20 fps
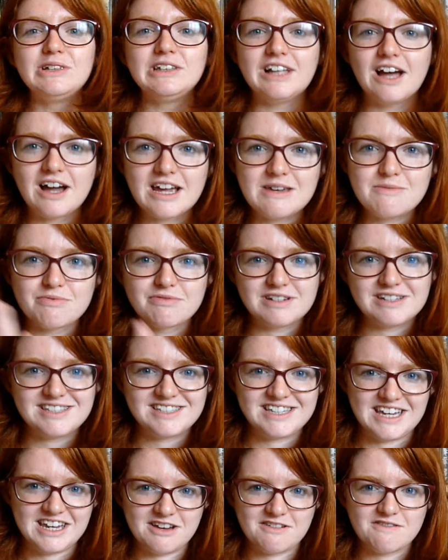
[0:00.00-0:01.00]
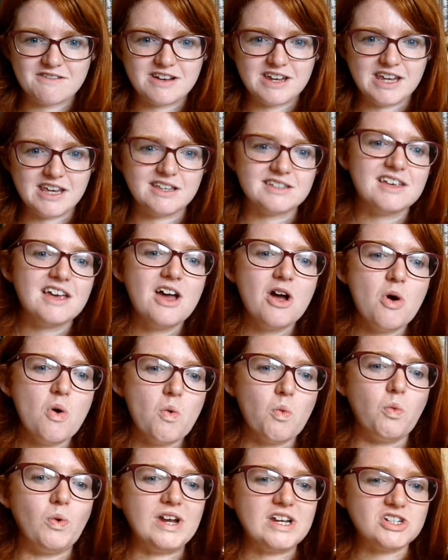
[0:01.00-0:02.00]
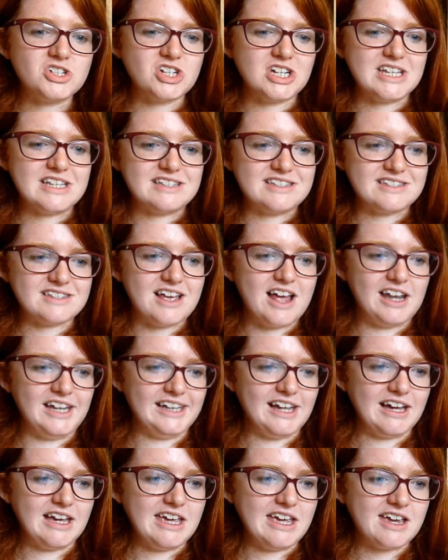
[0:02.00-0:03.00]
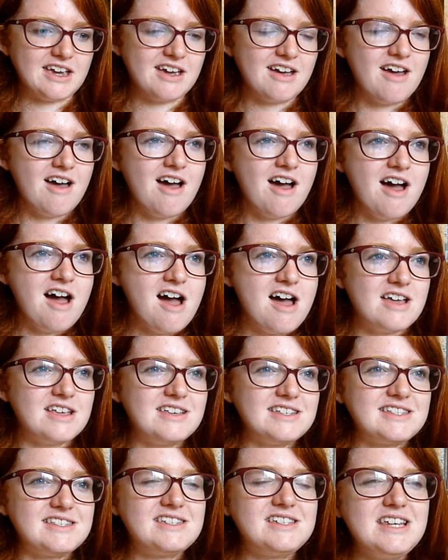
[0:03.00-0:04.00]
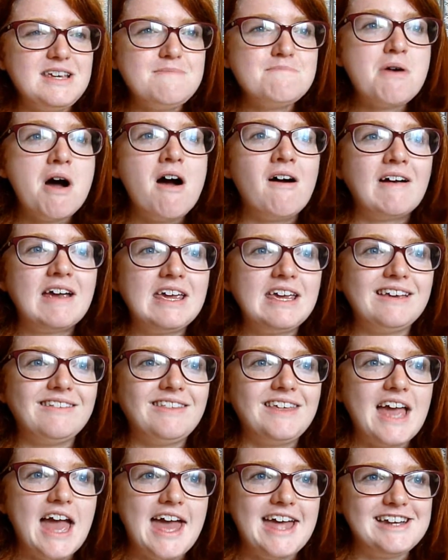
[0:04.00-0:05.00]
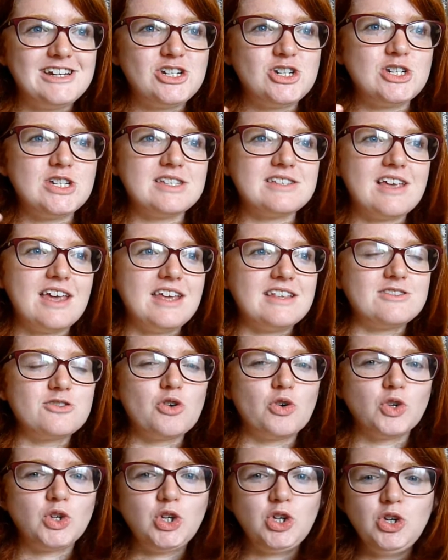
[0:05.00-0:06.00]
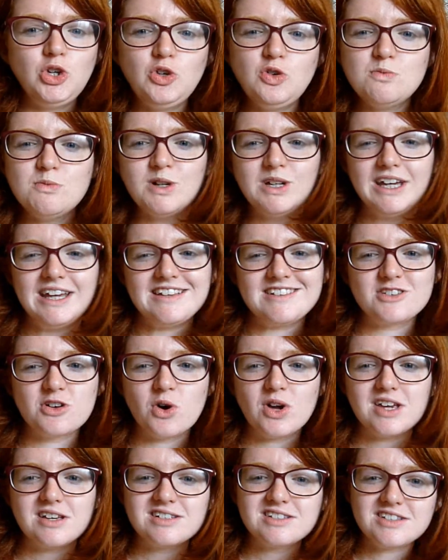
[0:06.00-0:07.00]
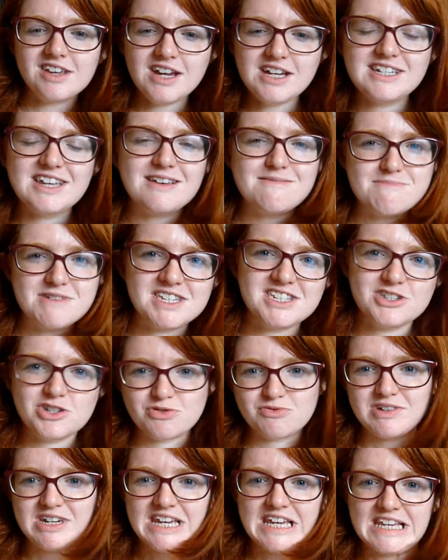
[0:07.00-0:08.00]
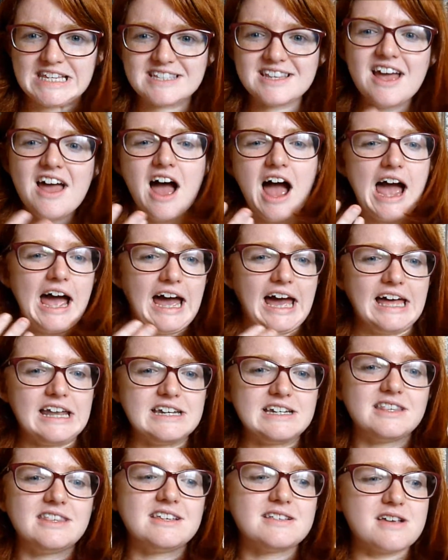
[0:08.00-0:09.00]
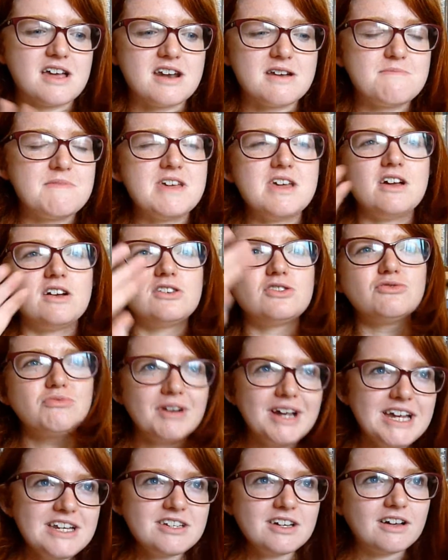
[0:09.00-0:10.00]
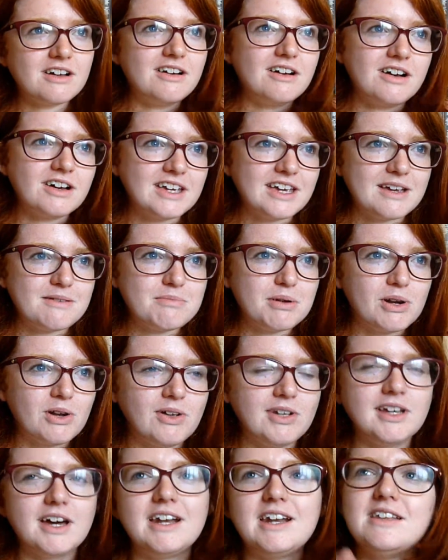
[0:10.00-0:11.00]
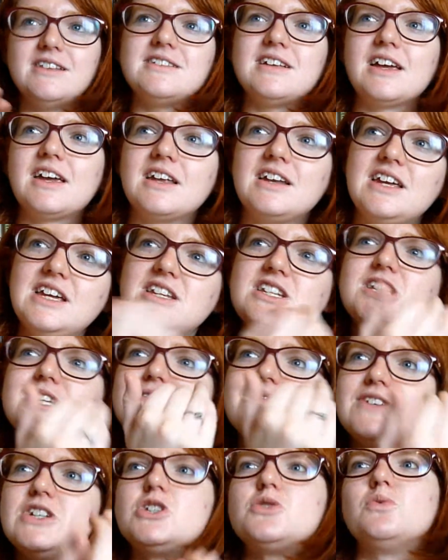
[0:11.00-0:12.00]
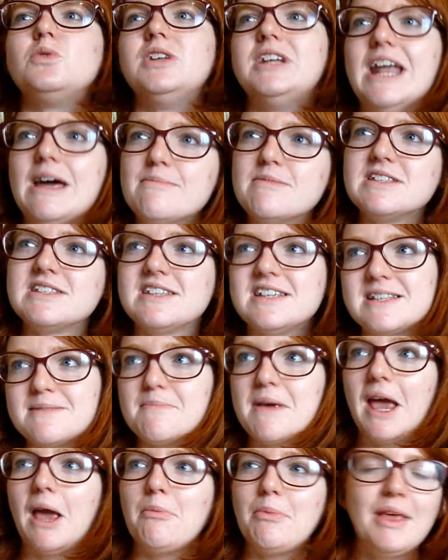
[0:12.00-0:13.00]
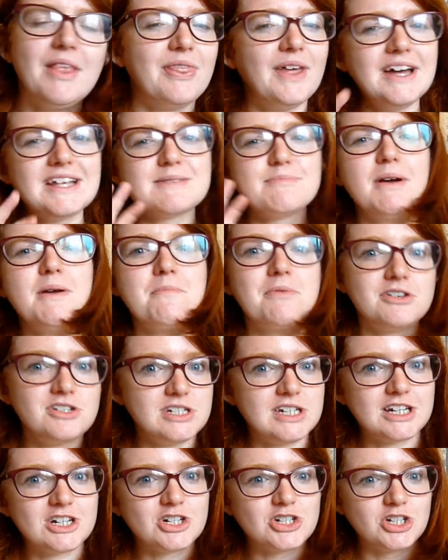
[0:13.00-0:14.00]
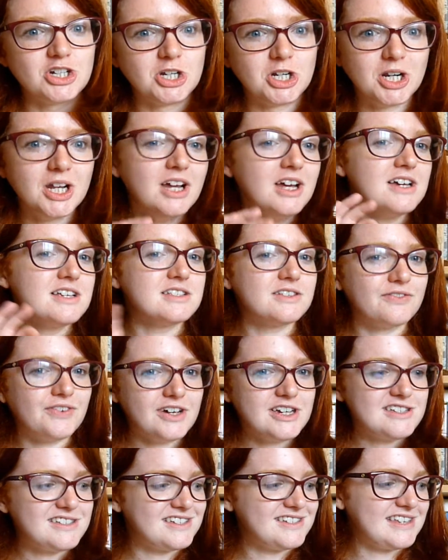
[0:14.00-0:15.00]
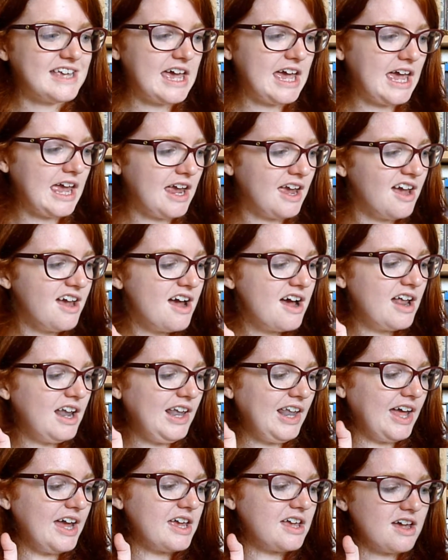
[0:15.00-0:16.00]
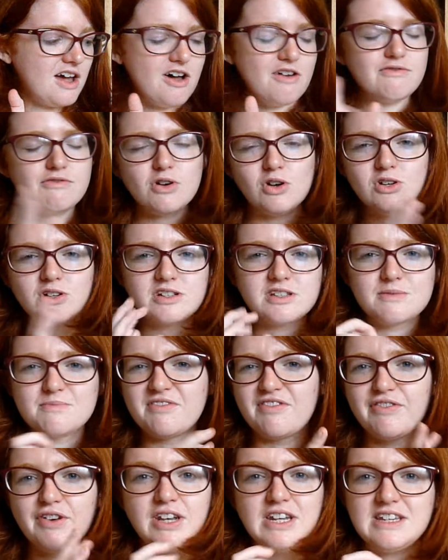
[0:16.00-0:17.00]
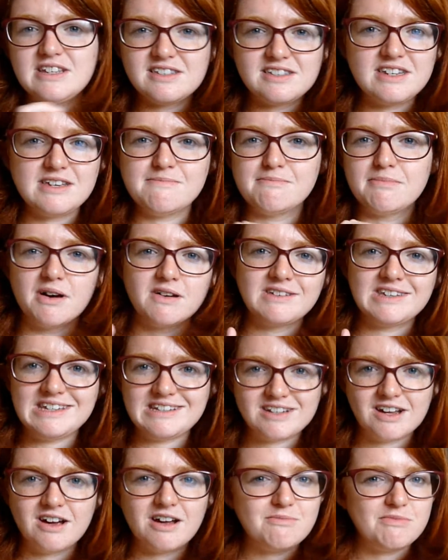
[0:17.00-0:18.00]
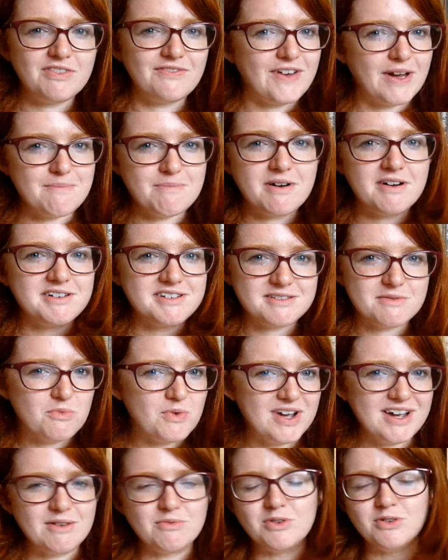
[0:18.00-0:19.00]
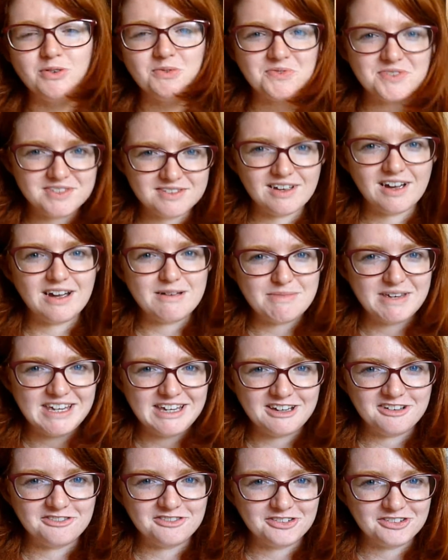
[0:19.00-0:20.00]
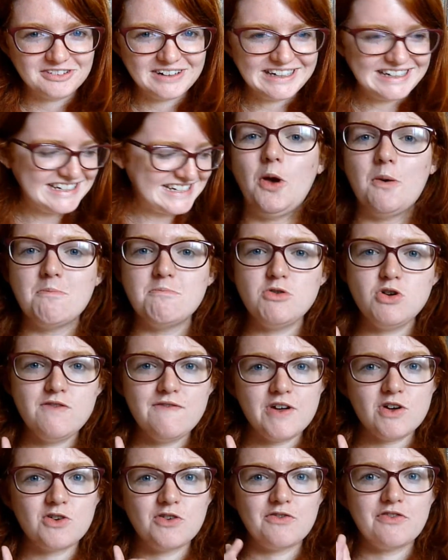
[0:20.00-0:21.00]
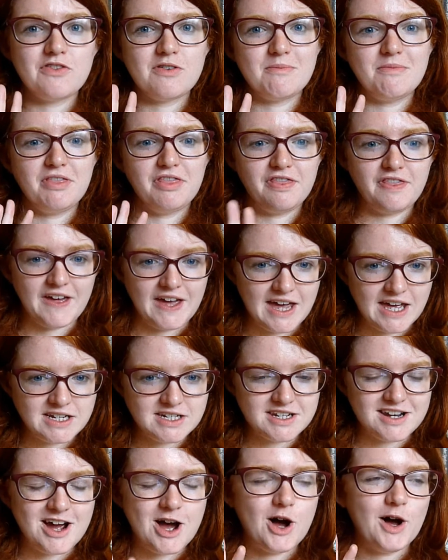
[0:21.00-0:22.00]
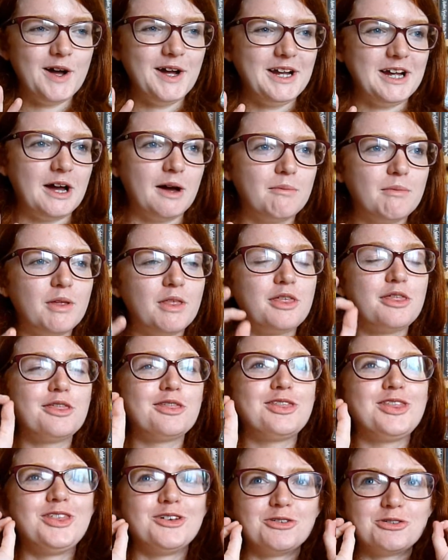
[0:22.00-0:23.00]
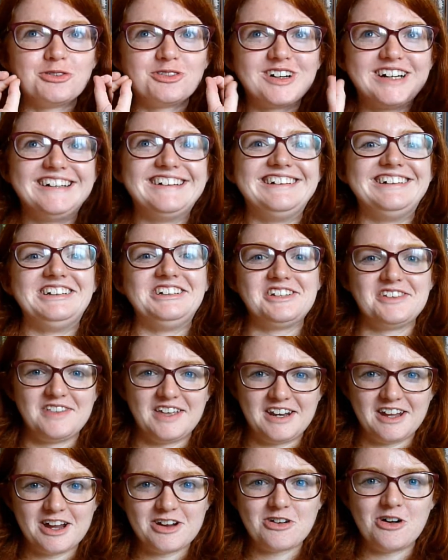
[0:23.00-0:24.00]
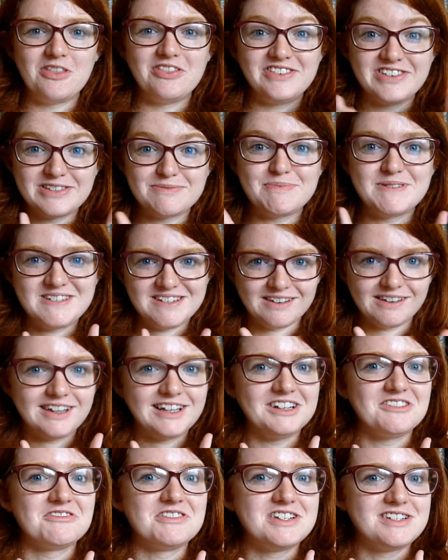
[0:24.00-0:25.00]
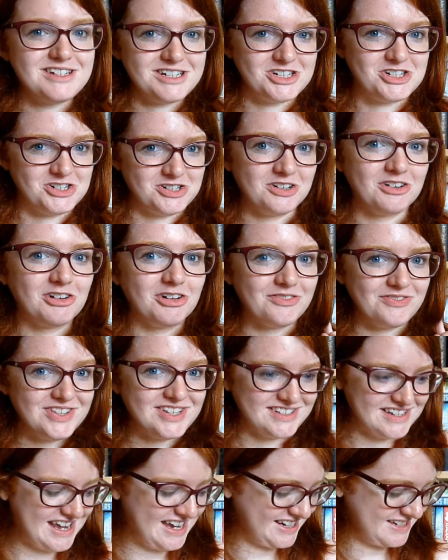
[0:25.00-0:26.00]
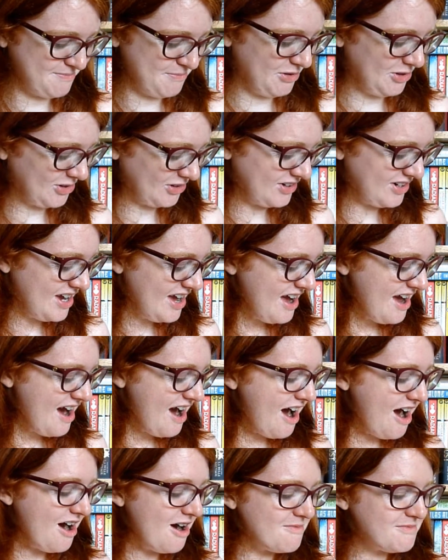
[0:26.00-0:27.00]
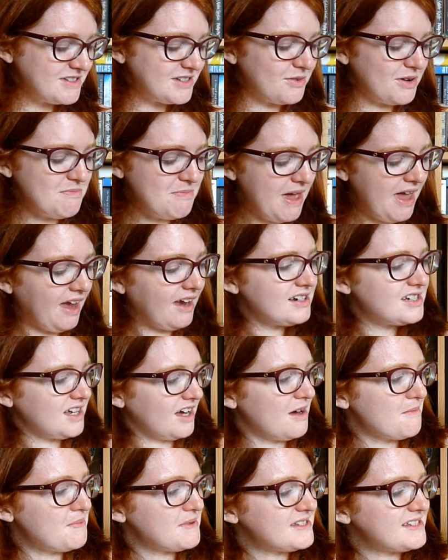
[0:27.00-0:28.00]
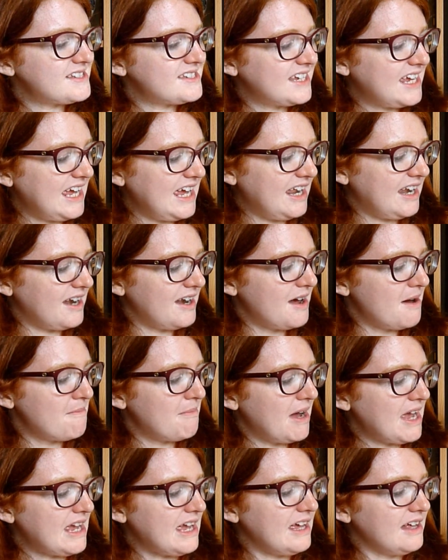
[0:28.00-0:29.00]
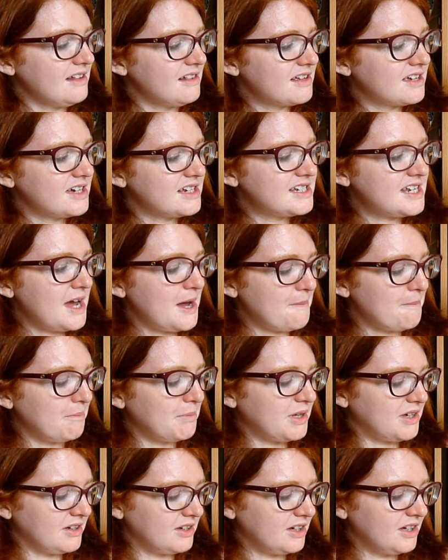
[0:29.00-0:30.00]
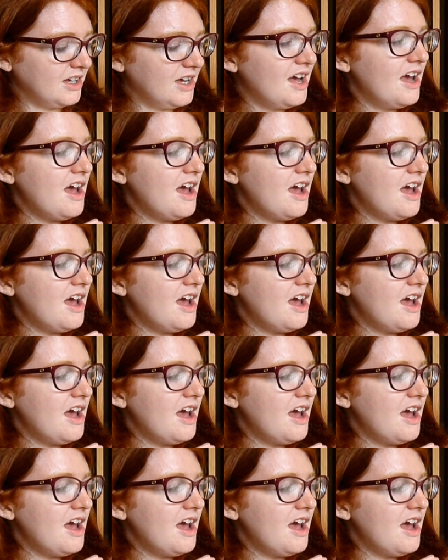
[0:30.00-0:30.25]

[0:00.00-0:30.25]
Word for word: Library series, which is like steampunky at the edges. It's got humour, it's got exciting mysteries, and there's going to be a greater arcing plotline and like an individual nemesis maybe. That's my prediction. Suffice to say, like a rollicksome, funny, steampunky time with vampires and werewolves. I'm here for it. Moving on from that, I am thrilled that I got this particular edition of this next book. Um, so I picked up Skin by Ilke Tampke.